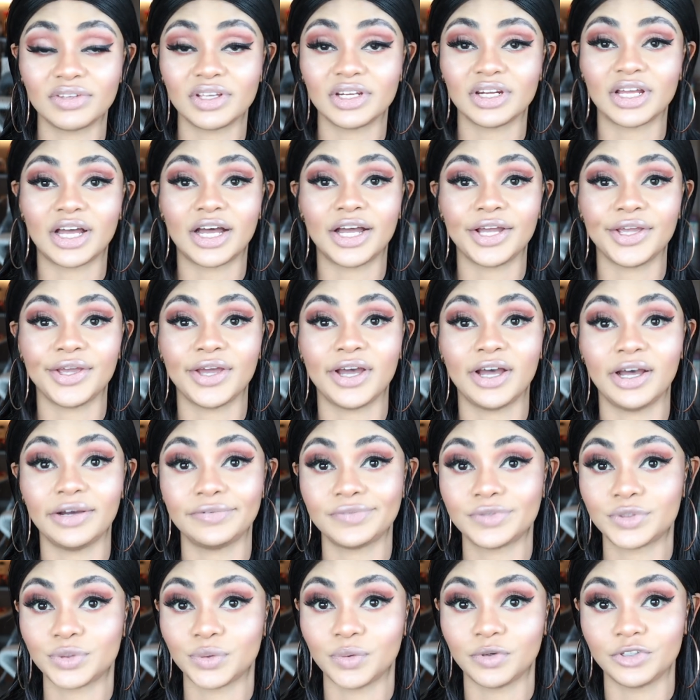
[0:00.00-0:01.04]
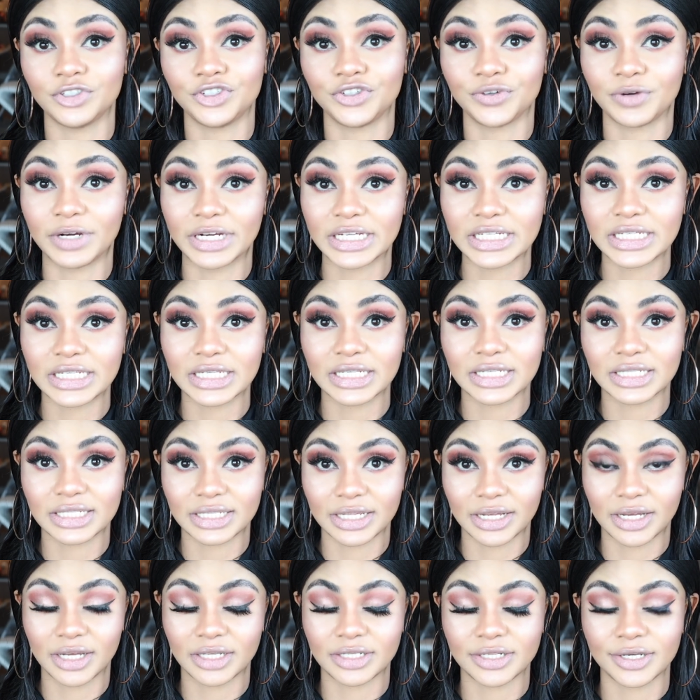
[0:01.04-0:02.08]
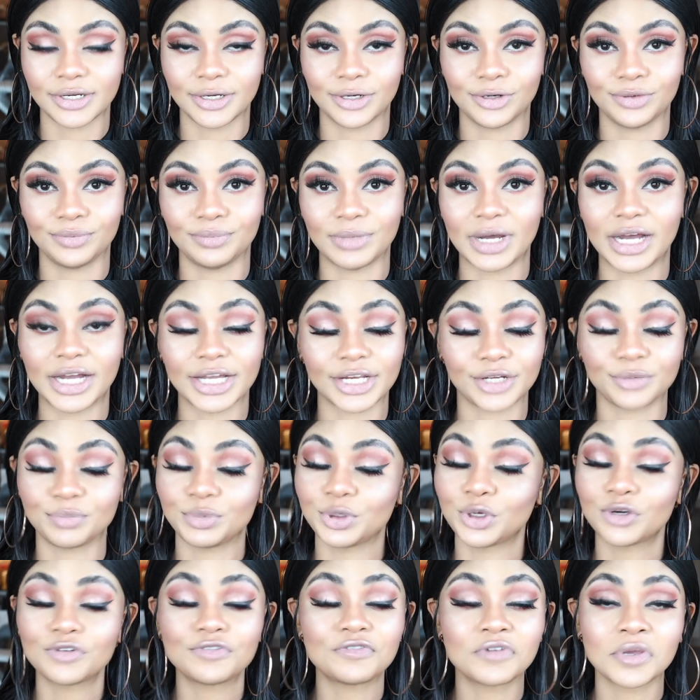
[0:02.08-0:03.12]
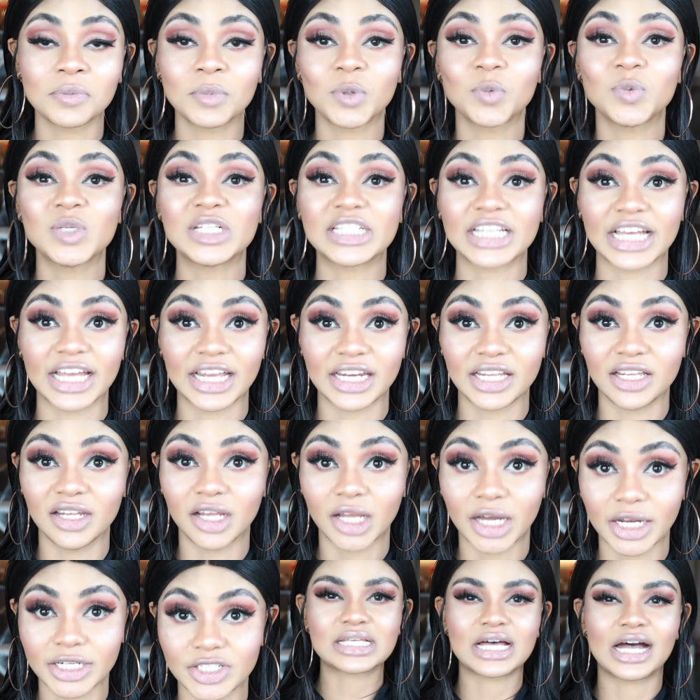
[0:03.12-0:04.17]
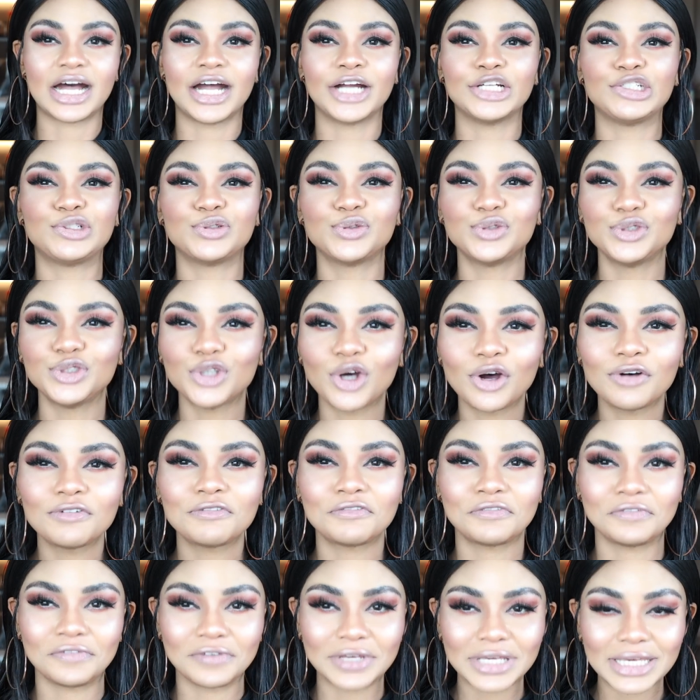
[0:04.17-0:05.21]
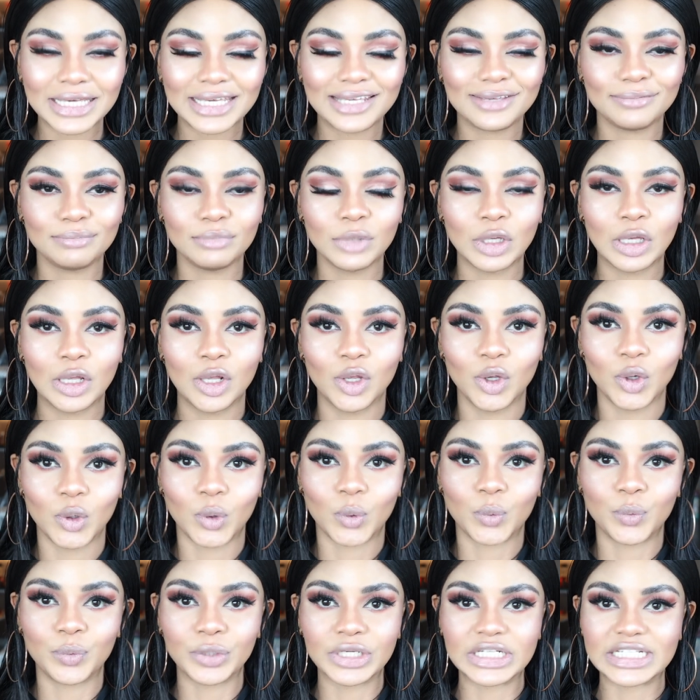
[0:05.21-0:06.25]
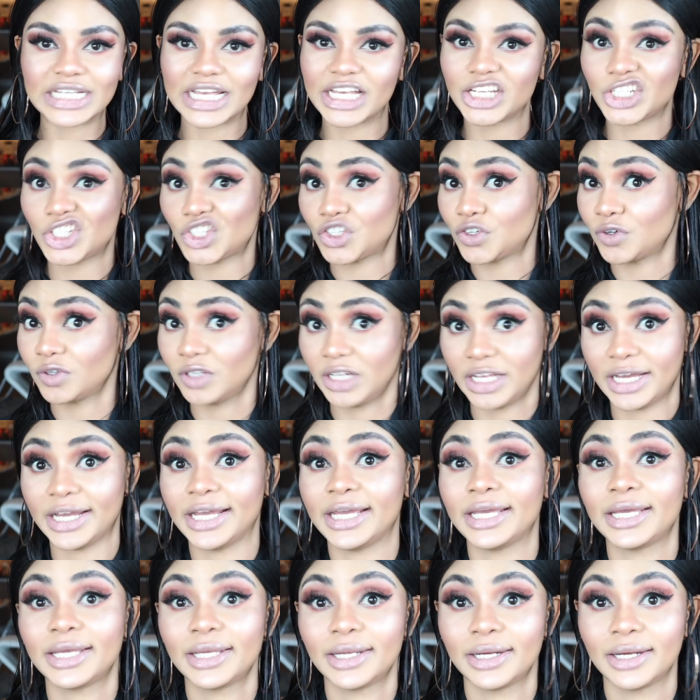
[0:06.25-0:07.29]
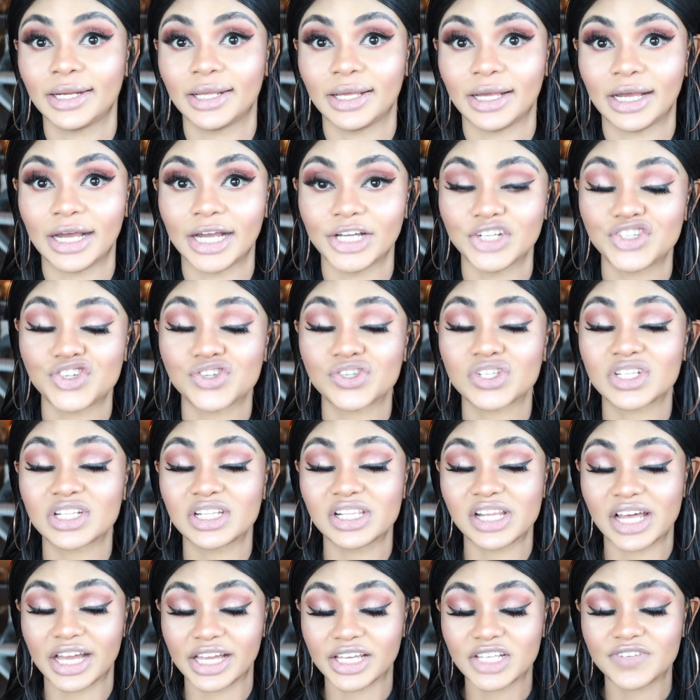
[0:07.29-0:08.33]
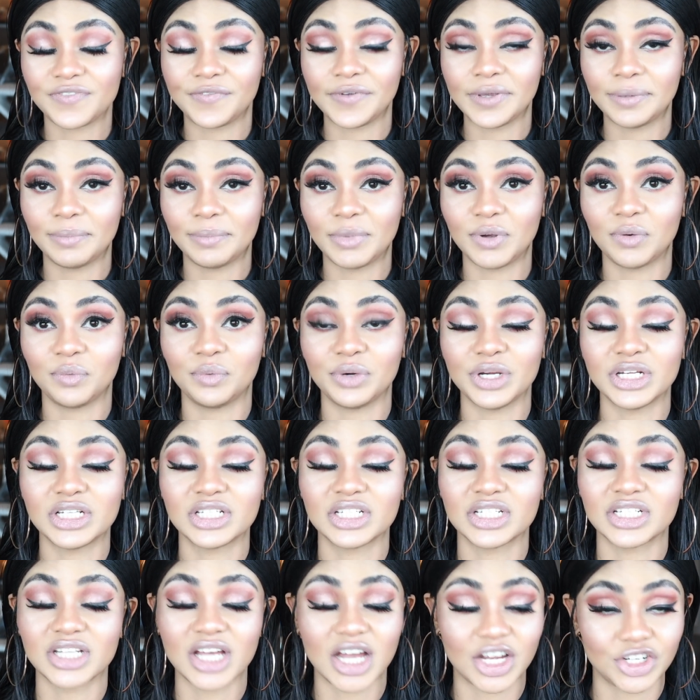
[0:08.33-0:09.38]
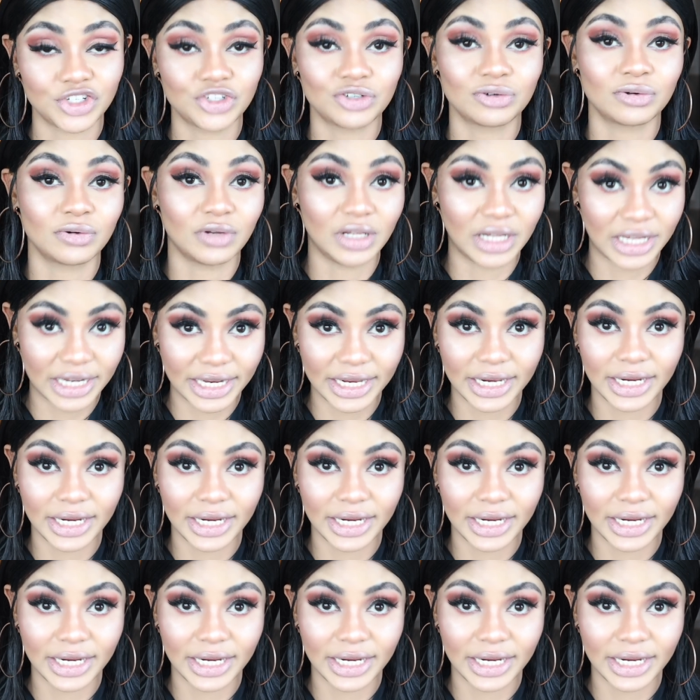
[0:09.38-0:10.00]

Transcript: thing I have to address is that um, I am not filming with any lights. I do not film with extra light. I just like filming with natural light.